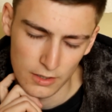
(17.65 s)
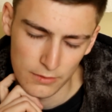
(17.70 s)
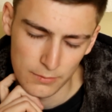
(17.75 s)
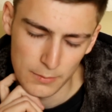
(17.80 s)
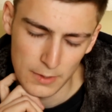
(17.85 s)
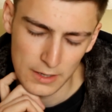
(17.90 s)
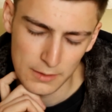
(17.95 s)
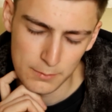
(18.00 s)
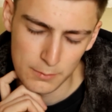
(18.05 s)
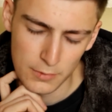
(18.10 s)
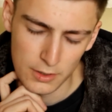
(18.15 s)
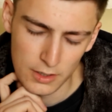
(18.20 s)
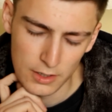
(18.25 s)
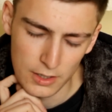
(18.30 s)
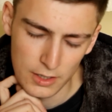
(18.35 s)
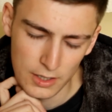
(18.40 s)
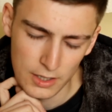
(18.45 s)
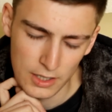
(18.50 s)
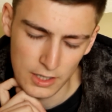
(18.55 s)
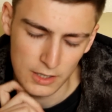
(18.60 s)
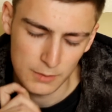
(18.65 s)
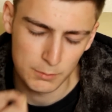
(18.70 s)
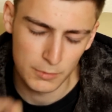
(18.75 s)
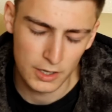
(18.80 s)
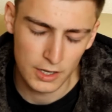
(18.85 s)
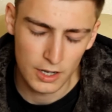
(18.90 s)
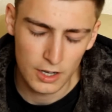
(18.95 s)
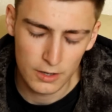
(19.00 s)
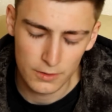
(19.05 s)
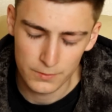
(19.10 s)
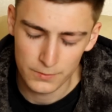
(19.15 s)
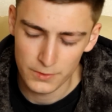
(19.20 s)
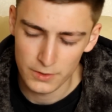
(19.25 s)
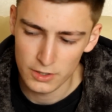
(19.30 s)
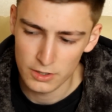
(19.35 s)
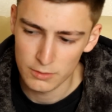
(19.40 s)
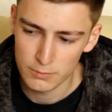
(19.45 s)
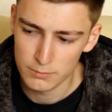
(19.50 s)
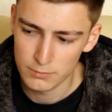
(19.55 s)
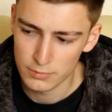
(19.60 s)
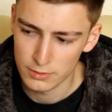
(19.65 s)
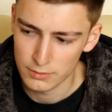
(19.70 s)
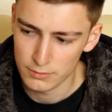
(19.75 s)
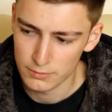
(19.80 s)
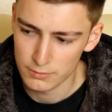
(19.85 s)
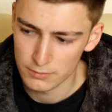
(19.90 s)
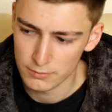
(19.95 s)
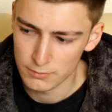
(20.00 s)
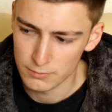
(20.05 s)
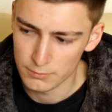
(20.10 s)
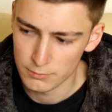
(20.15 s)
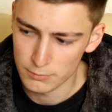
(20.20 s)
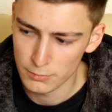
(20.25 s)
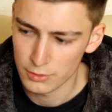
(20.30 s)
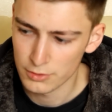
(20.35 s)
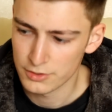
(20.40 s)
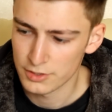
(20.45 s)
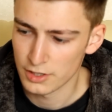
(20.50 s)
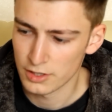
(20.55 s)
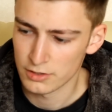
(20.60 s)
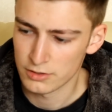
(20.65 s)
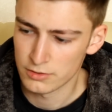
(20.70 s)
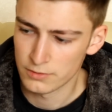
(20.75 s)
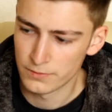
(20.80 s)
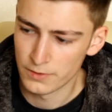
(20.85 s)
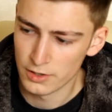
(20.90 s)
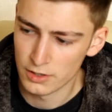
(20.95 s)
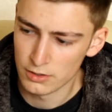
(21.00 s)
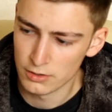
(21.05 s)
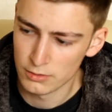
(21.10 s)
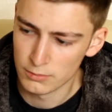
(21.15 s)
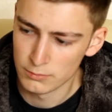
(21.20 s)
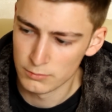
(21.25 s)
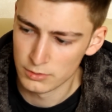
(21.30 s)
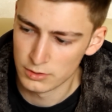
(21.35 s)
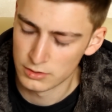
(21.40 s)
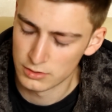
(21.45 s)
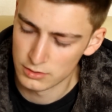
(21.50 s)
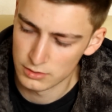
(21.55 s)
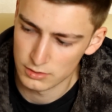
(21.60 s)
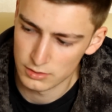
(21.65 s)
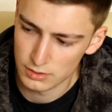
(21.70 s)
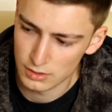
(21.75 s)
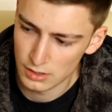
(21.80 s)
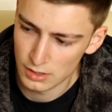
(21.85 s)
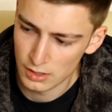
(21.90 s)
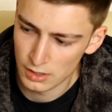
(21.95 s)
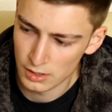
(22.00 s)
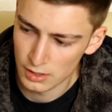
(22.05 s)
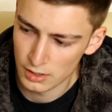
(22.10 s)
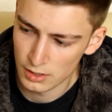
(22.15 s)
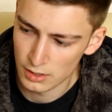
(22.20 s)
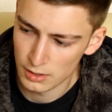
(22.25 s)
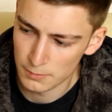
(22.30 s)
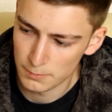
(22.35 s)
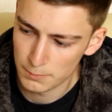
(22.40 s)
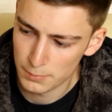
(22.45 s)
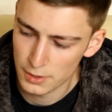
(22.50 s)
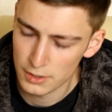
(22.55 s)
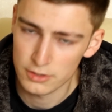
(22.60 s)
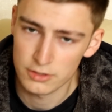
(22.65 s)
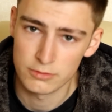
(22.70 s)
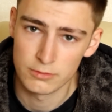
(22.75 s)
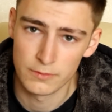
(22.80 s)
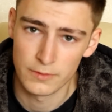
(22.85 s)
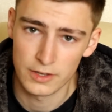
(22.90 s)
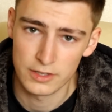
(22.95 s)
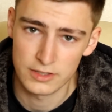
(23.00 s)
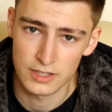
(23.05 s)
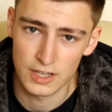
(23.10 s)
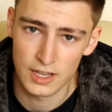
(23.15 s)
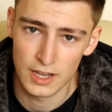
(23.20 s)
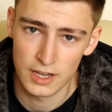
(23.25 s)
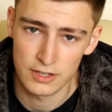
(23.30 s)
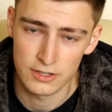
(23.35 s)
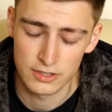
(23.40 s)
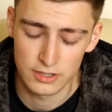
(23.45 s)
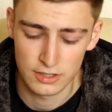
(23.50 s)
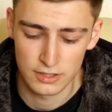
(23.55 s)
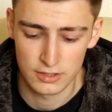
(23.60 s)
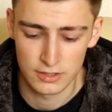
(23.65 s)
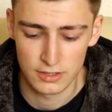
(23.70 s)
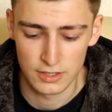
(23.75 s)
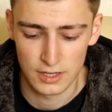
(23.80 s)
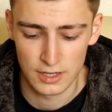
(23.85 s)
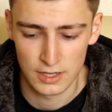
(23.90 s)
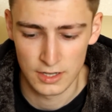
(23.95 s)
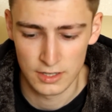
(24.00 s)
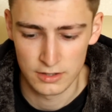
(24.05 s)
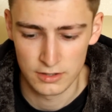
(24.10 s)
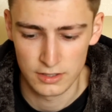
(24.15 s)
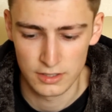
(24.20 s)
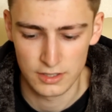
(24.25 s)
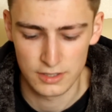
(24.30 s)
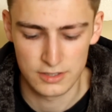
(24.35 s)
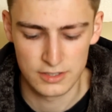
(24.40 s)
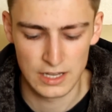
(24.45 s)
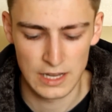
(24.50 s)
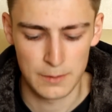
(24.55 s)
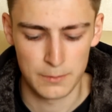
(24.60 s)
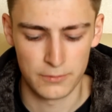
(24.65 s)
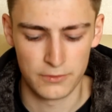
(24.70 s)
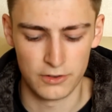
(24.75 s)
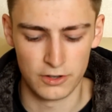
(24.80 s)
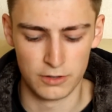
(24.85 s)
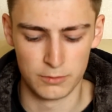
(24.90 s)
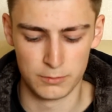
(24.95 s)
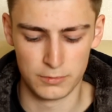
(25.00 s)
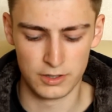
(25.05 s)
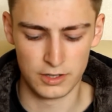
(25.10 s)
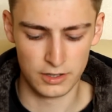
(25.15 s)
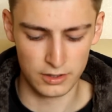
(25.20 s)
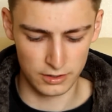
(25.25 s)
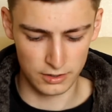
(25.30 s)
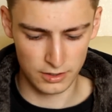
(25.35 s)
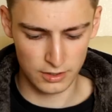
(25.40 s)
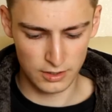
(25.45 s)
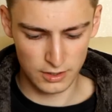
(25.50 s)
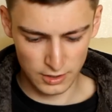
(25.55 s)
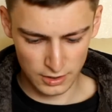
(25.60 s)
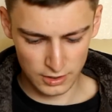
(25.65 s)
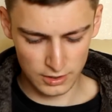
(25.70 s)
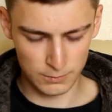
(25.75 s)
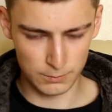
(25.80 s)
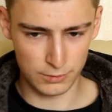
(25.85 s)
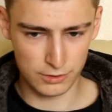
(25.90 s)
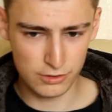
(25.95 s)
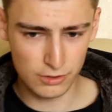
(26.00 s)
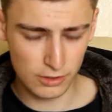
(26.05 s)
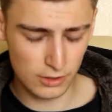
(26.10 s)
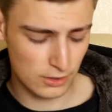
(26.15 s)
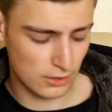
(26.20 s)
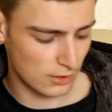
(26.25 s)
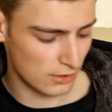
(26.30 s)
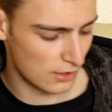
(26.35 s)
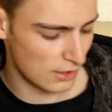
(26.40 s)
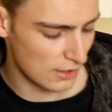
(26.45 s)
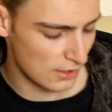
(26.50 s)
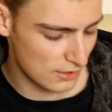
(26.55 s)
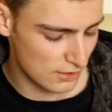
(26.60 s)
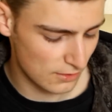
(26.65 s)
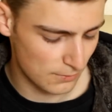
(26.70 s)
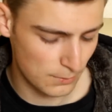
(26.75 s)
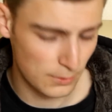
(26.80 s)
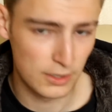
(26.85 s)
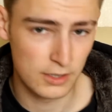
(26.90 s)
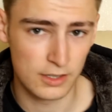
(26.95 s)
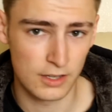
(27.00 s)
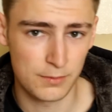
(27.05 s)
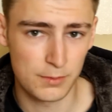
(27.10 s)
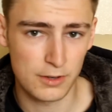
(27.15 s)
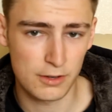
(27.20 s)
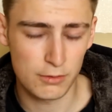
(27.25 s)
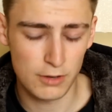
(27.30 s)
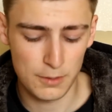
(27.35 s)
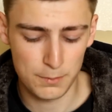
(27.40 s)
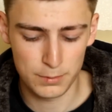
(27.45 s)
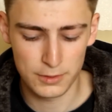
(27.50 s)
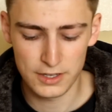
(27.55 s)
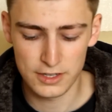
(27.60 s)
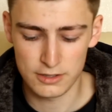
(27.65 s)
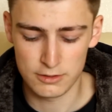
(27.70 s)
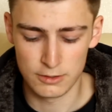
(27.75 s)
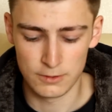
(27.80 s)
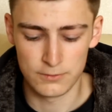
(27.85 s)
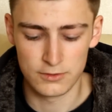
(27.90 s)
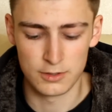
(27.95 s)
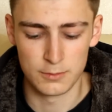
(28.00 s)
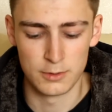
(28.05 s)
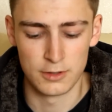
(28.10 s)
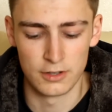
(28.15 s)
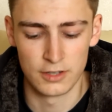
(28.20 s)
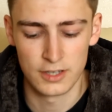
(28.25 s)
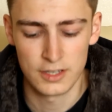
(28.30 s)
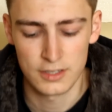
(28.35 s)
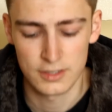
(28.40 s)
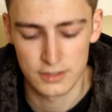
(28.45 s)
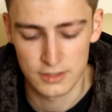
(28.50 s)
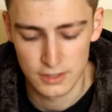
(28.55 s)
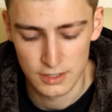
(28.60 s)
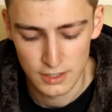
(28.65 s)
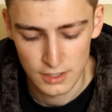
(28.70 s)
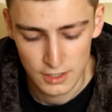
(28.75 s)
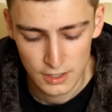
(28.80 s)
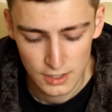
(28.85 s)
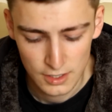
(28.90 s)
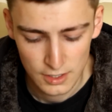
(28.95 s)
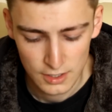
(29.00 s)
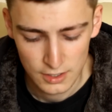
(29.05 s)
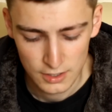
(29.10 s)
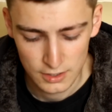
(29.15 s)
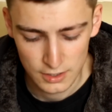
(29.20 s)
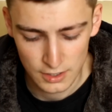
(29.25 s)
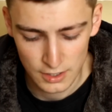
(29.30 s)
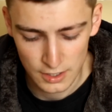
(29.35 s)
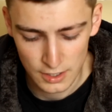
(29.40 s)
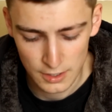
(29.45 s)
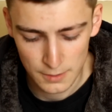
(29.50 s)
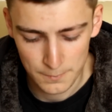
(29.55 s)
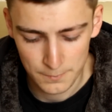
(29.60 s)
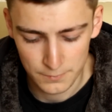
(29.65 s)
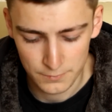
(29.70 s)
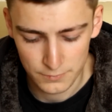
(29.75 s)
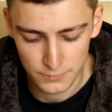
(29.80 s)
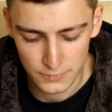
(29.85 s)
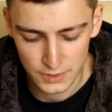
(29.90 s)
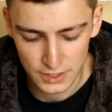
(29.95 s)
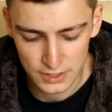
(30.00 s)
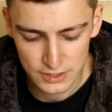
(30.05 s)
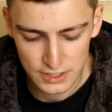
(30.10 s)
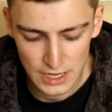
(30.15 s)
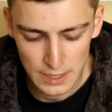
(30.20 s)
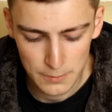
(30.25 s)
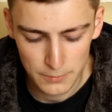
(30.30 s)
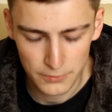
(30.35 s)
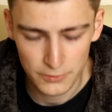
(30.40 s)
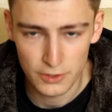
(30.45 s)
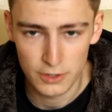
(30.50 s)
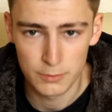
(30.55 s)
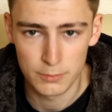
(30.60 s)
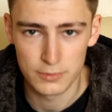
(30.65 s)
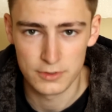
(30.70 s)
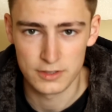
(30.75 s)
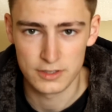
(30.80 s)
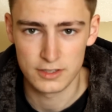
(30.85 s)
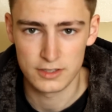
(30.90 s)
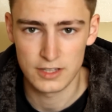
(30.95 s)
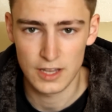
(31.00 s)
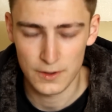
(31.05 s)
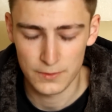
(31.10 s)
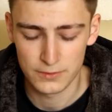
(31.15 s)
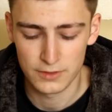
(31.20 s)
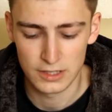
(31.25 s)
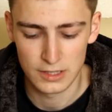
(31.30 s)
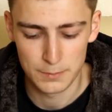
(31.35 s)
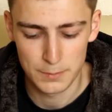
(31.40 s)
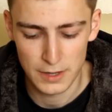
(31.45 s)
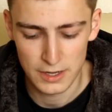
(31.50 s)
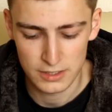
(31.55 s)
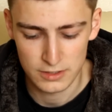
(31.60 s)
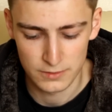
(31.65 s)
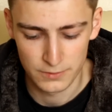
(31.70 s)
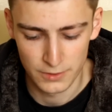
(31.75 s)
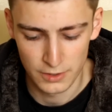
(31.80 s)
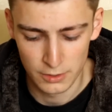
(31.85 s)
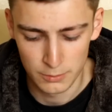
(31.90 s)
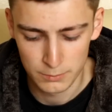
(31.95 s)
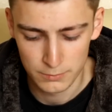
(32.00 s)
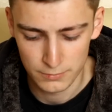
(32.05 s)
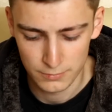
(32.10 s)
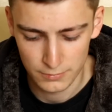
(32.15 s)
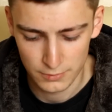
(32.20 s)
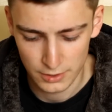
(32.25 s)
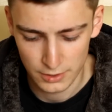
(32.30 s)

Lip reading: made my art film, montage film, personal investigation and the exam film, and the majority of these I've been quite pleased with, to be honest. The exam film was definitely the best film,